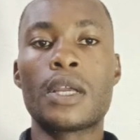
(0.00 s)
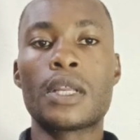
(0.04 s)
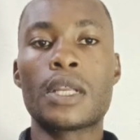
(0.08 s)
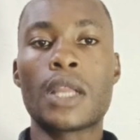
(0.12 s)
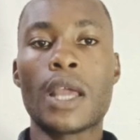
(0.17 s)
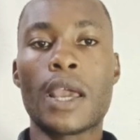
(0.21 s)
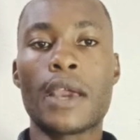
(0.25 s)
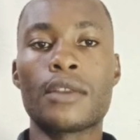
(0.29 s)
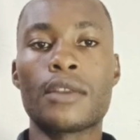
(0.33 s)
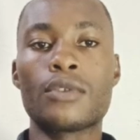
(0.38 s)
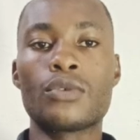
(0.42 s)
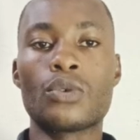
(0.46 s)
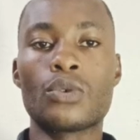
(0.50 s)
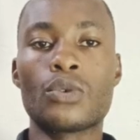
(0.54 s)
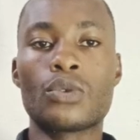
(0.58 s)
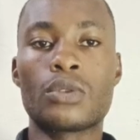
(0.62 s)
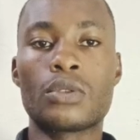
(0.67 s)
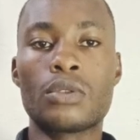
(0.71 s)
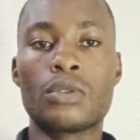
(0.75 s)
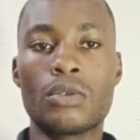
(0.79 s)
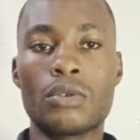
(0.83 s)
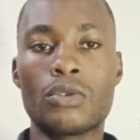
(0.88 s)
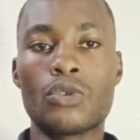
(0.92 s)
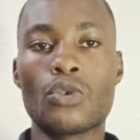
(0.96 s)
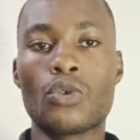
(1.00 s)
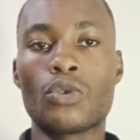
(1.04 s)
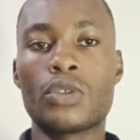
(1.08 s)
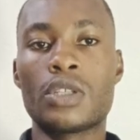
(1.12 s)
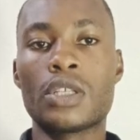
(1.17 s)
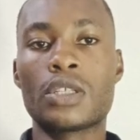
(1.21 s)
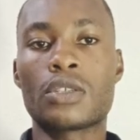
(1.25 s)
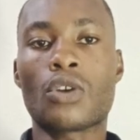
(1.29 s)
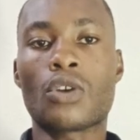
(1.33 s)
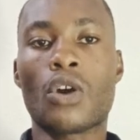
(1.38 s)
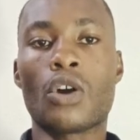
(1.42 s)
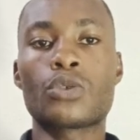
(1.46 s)
then you
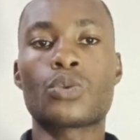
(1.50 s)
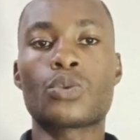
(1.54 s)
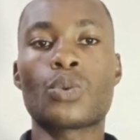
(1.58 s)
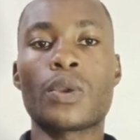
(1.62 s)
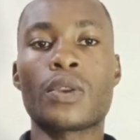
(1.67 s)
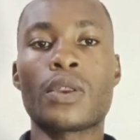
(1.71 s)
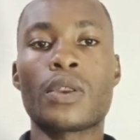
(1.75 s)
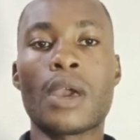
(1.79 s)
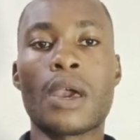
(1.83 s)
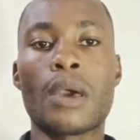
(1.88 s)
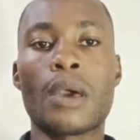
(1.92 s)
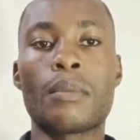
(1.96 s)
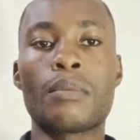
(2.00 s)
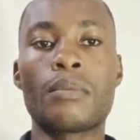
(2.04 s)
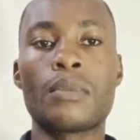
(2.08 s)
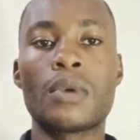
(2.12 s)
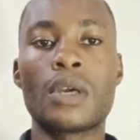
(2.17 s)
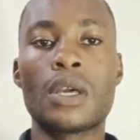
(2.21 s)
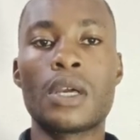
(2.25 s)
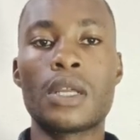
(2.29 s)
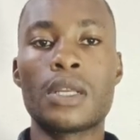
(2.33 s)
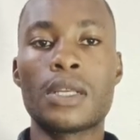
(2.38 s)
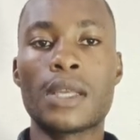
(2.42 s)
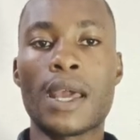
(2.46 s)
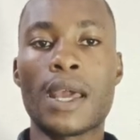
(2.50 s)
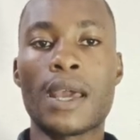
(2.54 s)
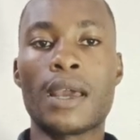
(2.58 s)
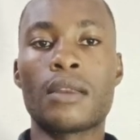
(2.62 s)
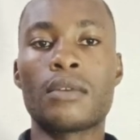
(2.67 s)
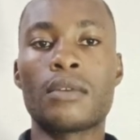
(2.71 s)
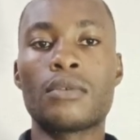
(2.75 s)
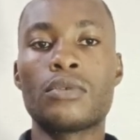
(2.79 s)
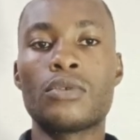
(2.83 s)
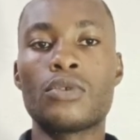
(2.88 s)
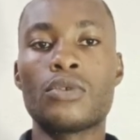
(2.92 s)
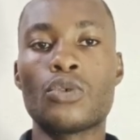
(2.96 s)
discuss with them,
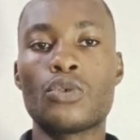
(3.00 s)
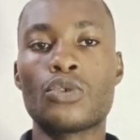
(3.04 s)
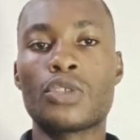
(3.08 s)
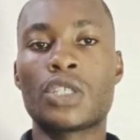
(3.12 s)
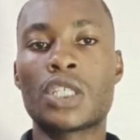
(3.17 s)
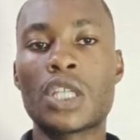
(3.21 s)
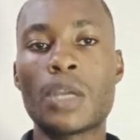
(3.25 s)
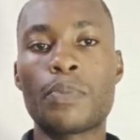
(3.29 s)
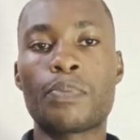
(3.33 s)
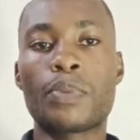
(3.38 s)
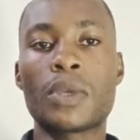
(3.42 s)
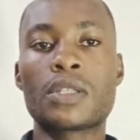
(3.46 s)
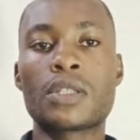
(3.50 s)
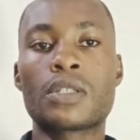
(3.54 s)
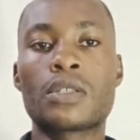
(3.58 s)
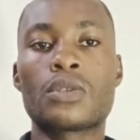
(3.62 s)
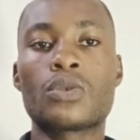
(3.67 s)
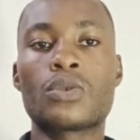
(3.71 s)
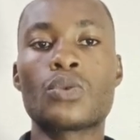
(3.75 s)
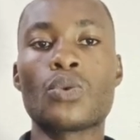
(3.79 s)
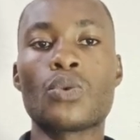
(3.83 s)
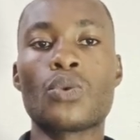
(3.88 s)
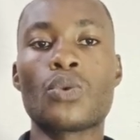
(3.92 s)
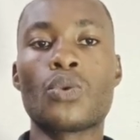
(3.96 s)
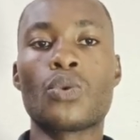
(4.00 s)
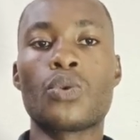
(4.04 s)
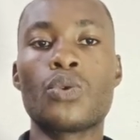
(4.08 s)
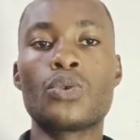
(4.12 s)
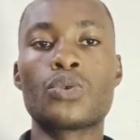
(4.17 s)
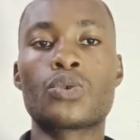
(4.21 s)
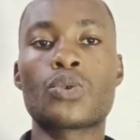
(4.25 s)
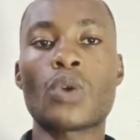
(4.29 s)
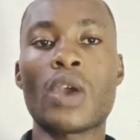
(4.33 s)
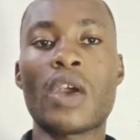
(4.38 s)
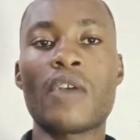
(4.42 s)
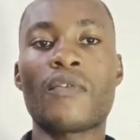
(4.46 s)
then you ship it to
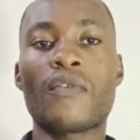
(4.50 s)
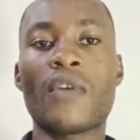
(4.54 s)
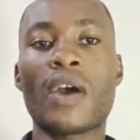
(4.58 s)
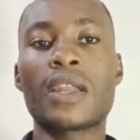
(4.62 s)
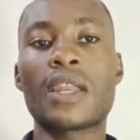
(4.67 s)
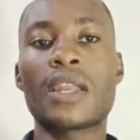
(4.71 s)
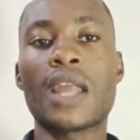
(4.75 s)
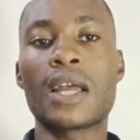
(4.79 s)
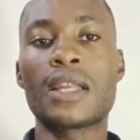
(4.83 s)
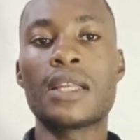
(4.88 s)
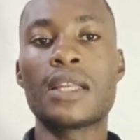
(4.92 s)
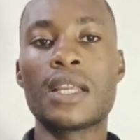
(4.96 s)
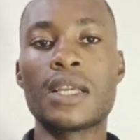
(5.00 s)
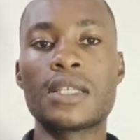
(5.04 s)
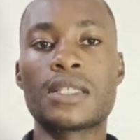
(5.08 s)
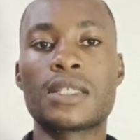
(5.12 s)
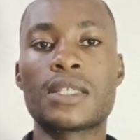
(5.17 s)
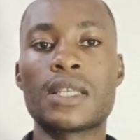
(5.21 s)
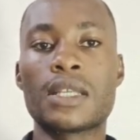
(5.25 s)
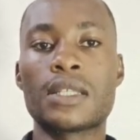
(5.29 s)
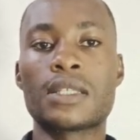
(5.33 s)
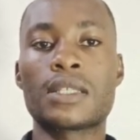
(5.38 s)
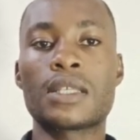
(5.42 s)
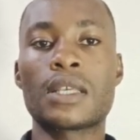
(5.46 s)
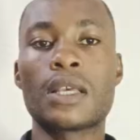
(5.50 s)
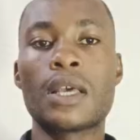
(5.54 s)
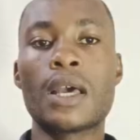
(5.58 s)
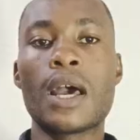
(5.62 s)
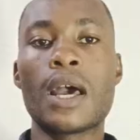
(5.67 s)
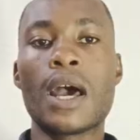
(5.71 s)
whosoever that needs it.